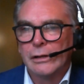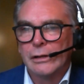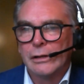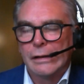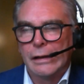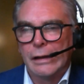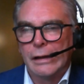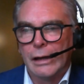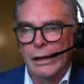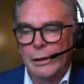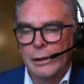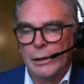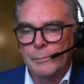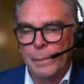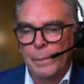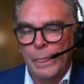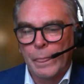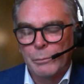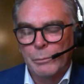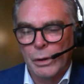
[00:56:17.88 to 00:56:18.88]

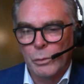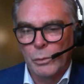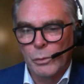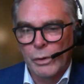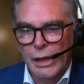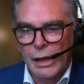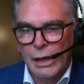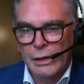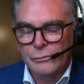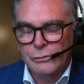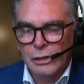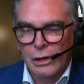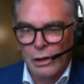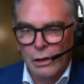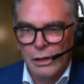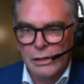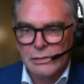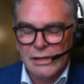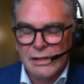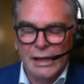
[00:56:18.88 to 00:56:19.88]
but we have clients,